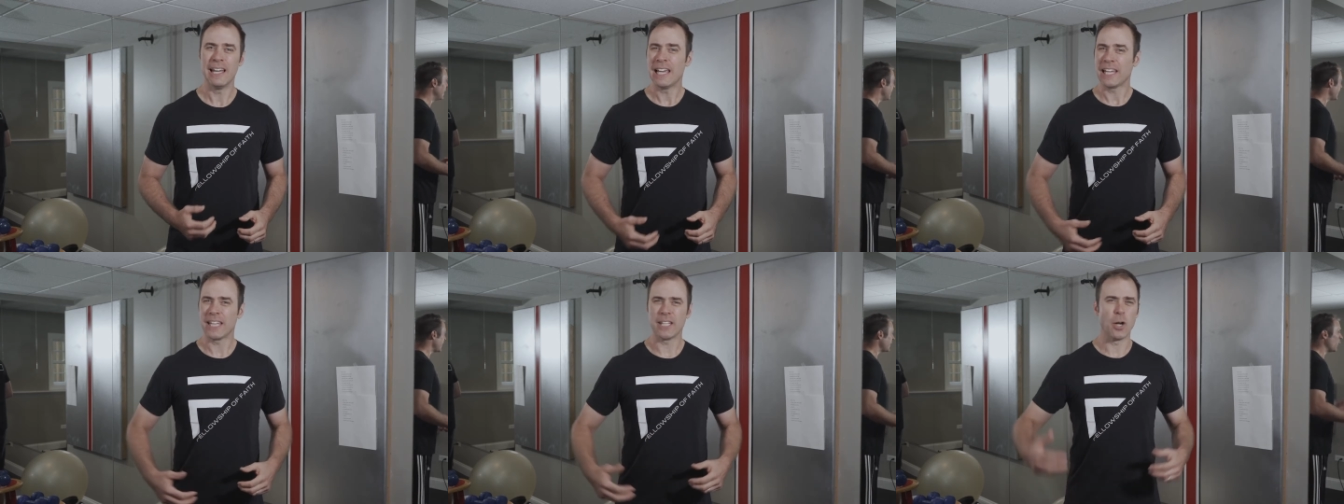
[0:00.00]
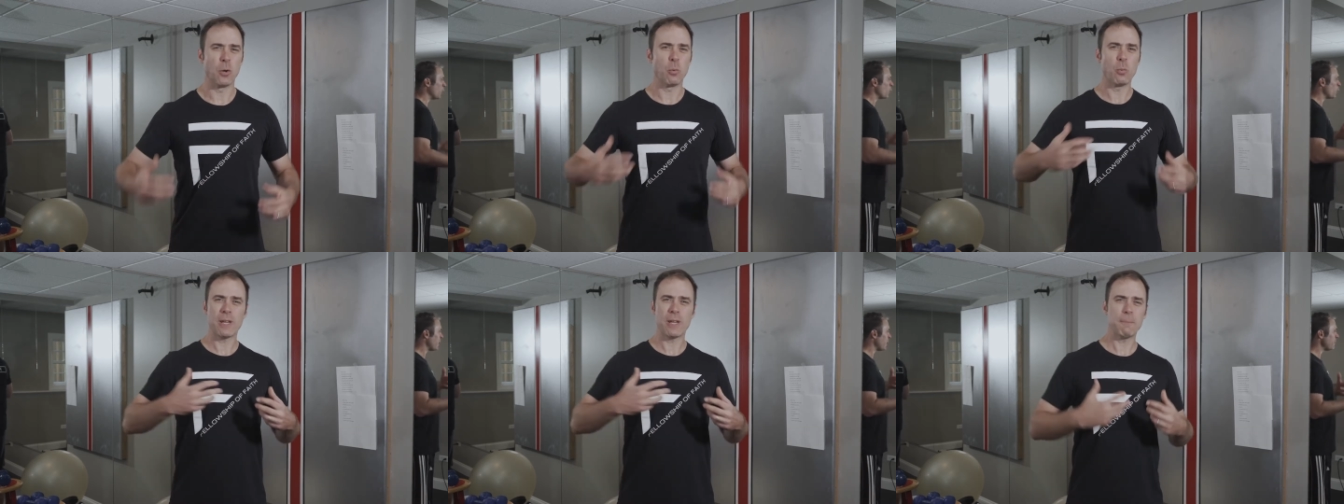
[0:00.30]
You
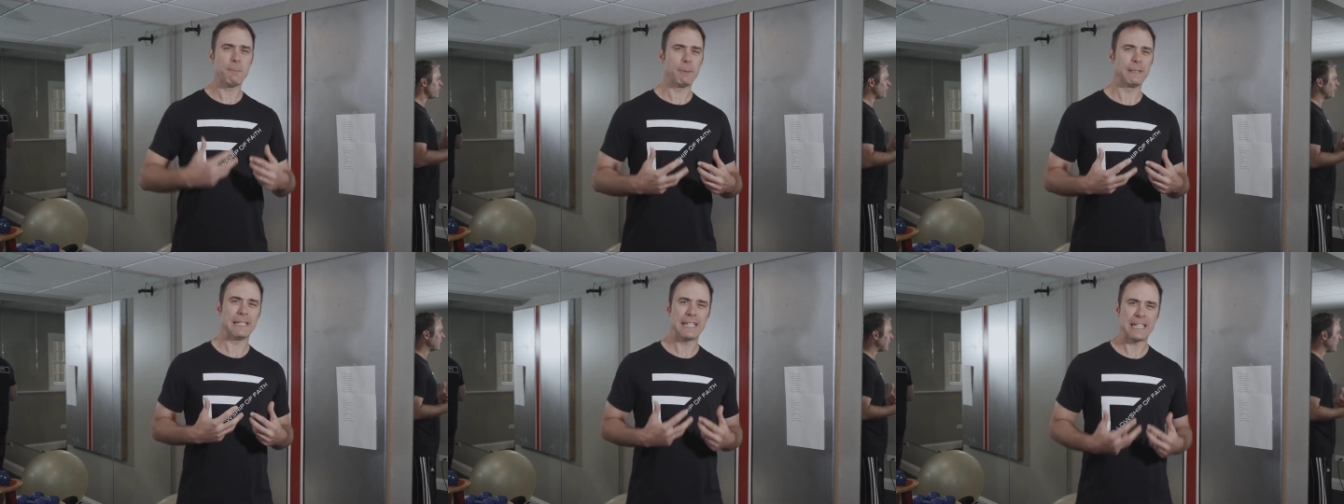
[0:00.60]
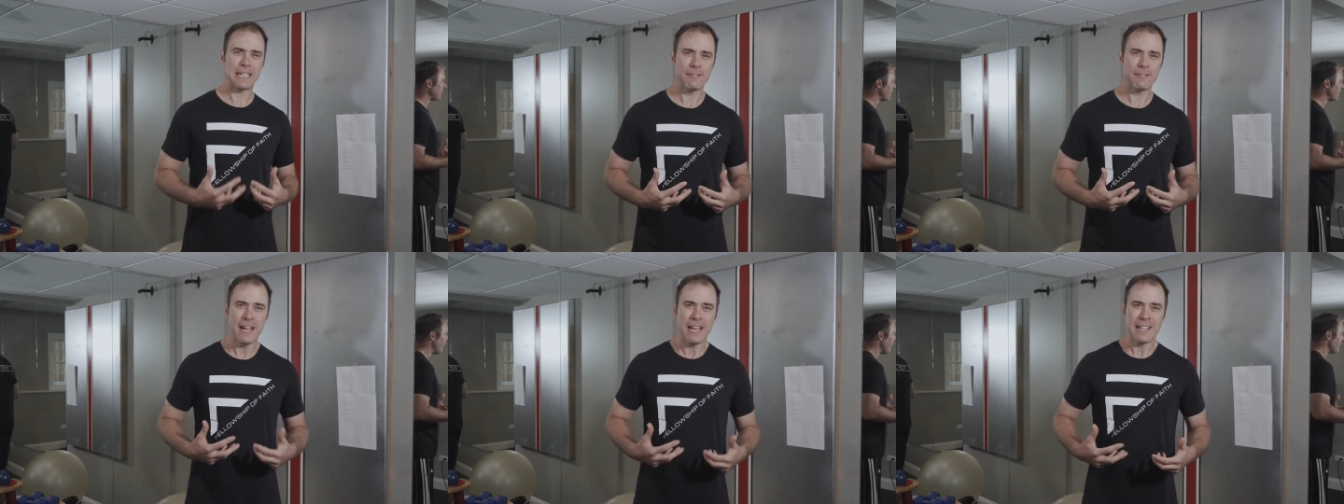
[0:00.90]
know, we
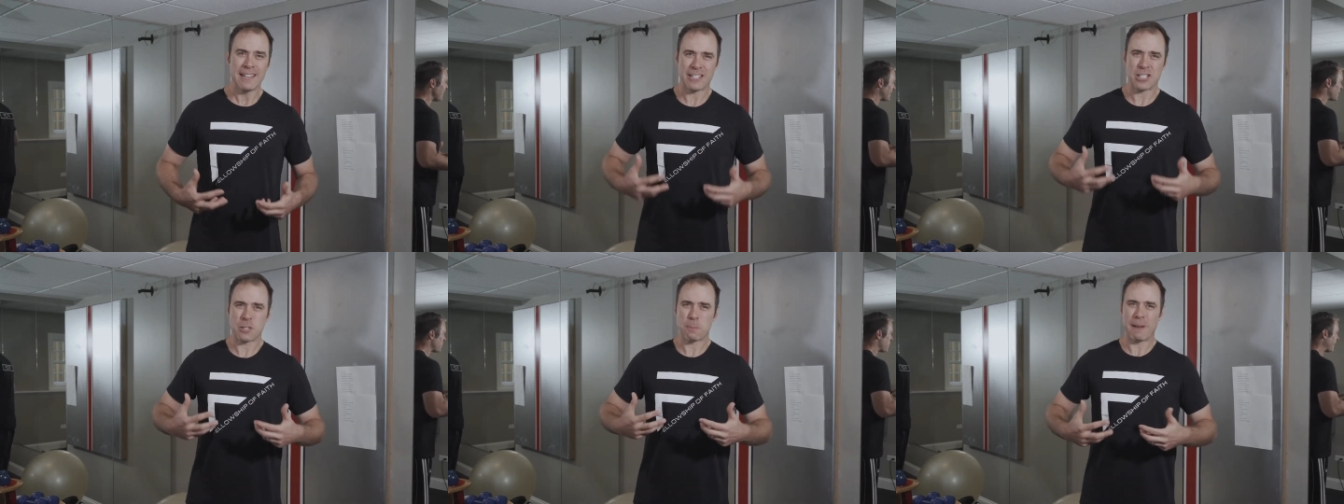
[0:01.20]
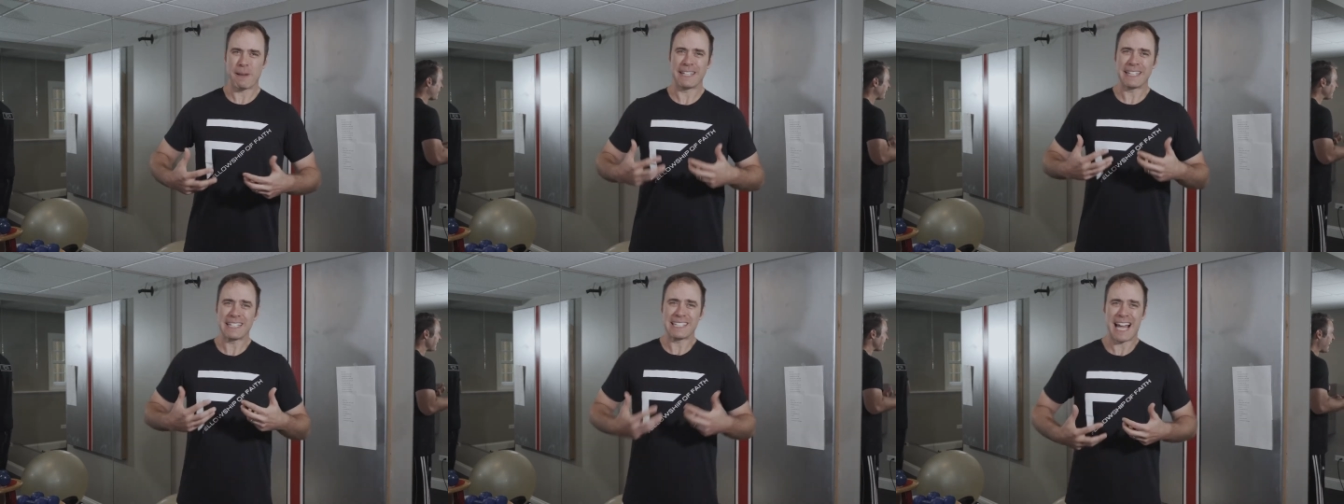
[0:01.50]
believe that
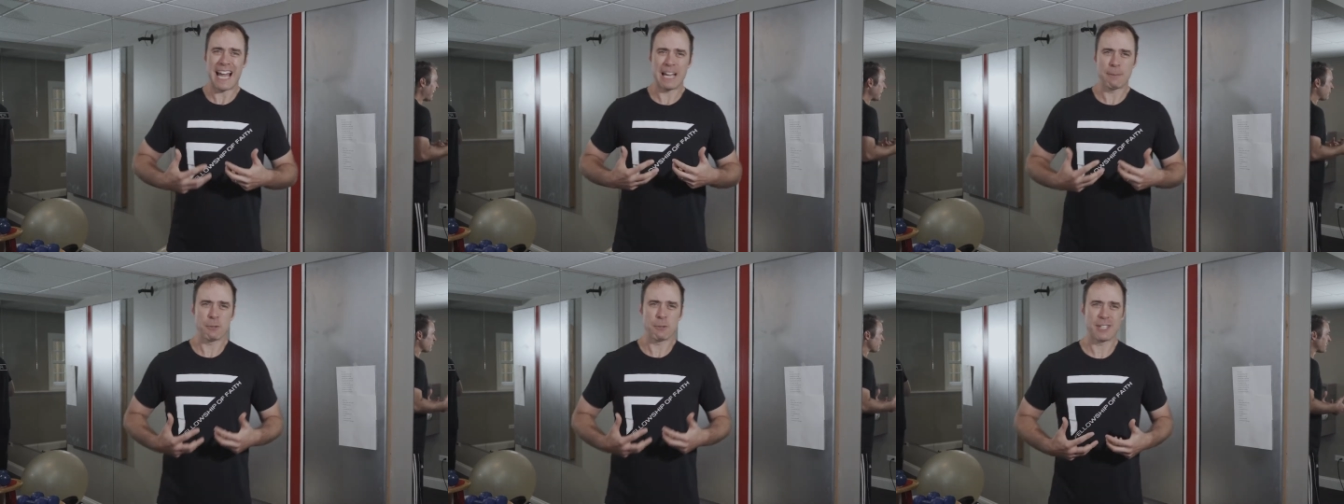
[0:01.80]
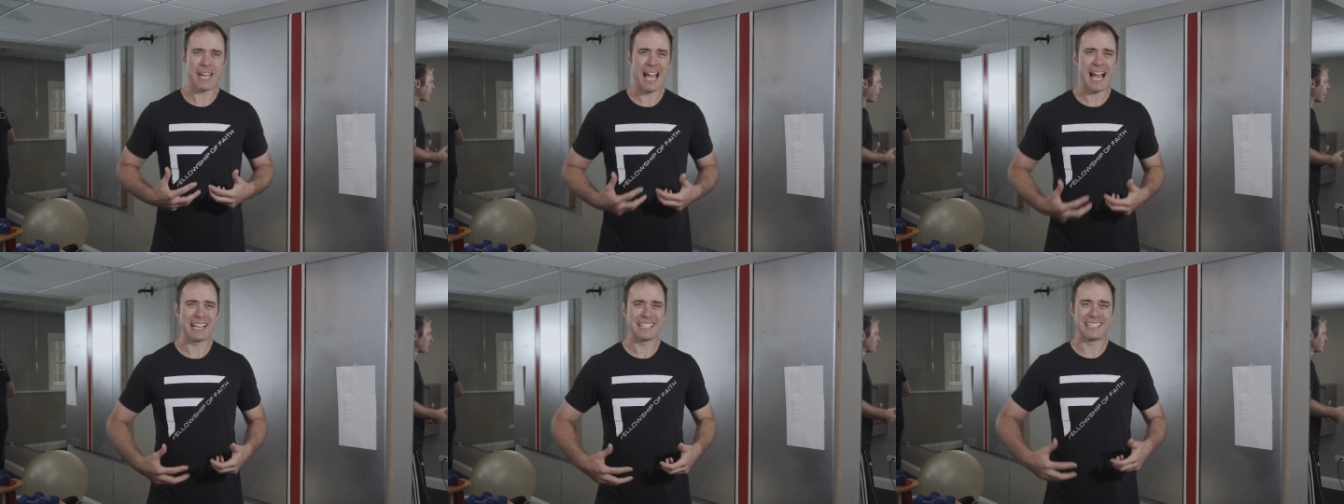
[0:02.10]
spending time with
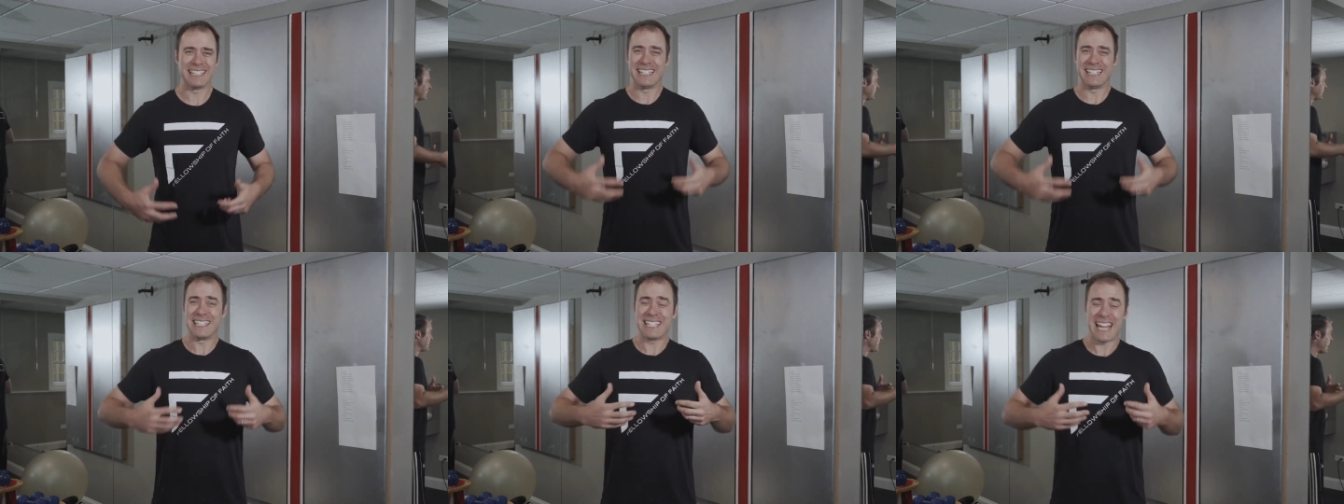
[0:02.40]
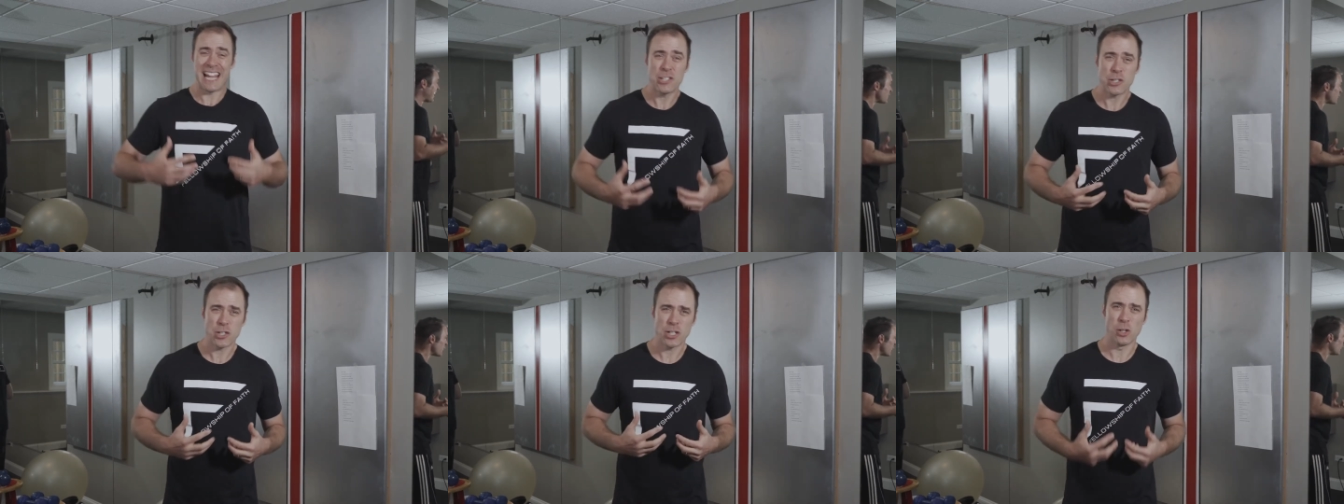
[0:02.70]
God in an
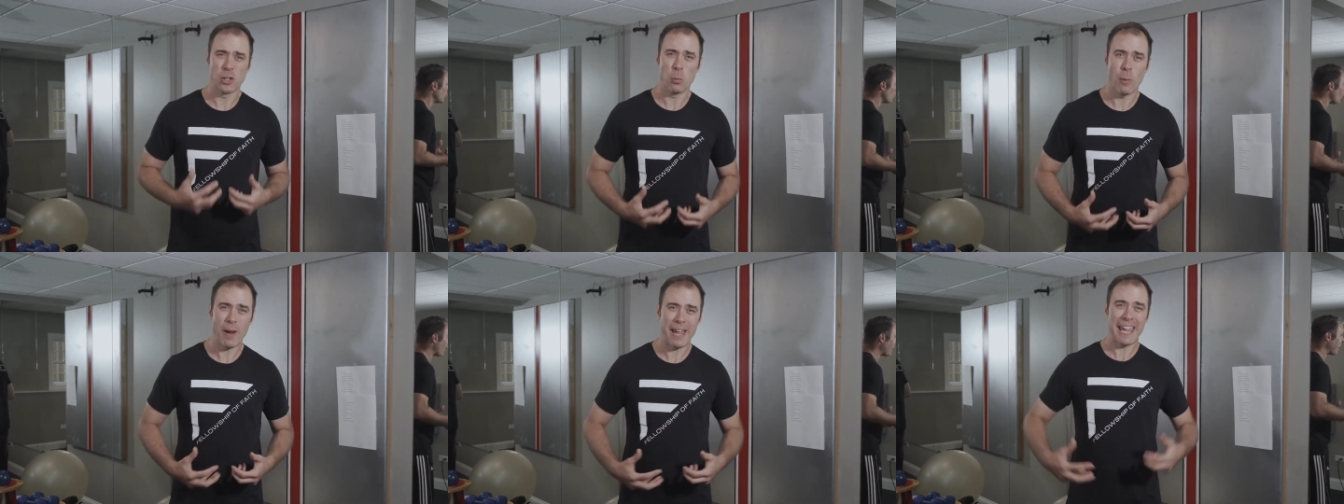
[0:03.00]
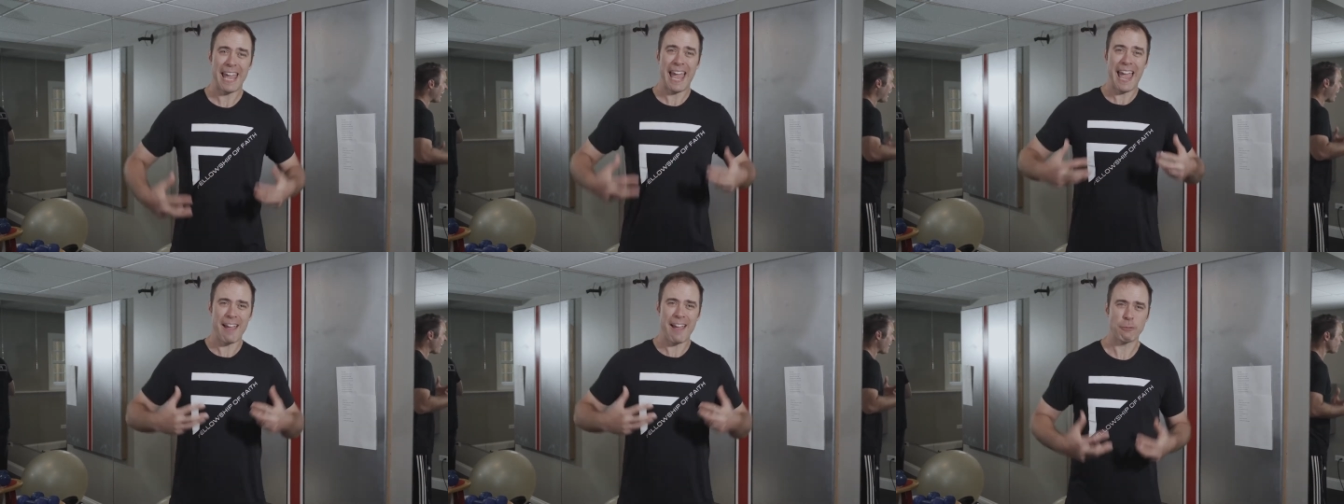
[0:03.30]
intentional
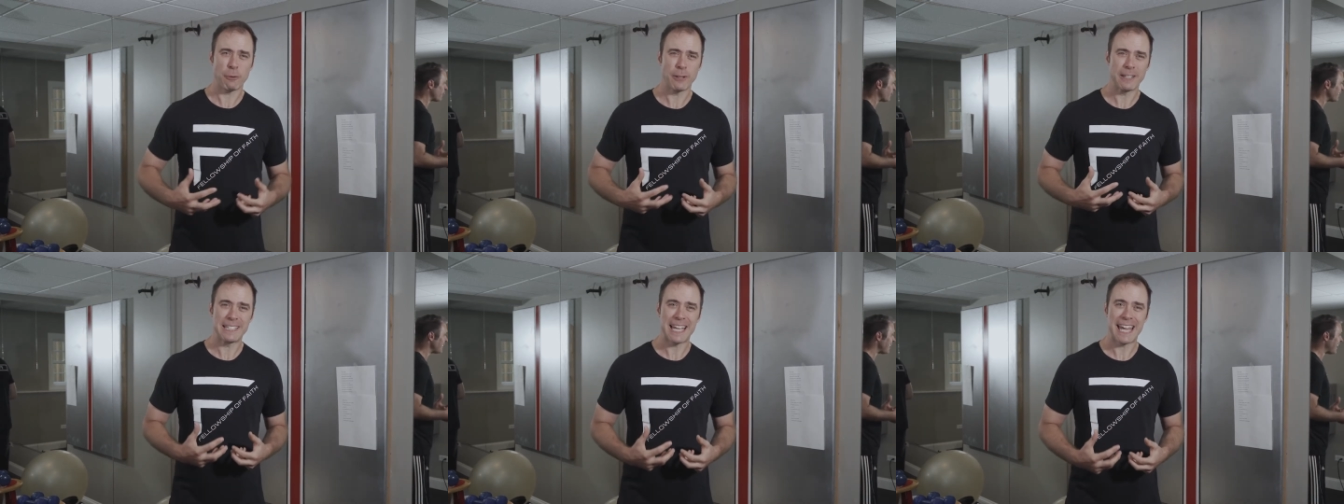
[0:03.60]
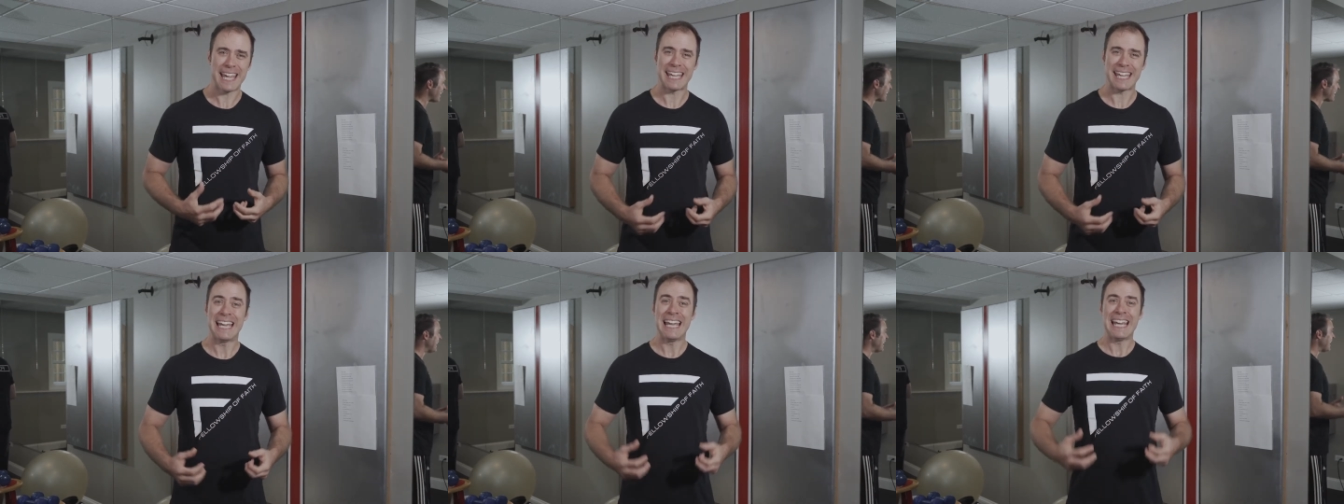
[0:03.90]
way every
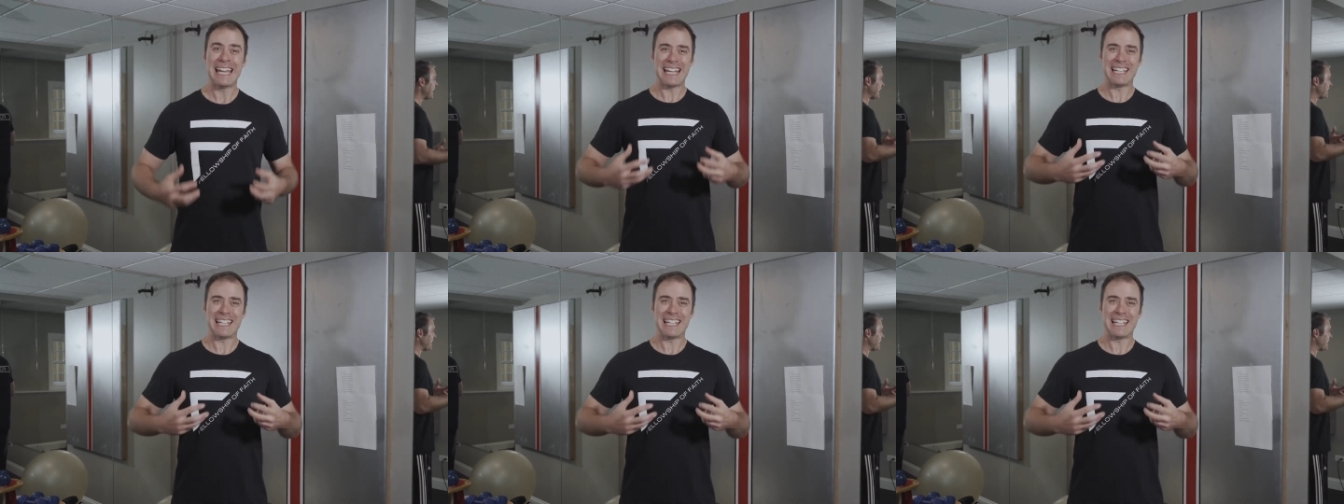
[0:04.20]
day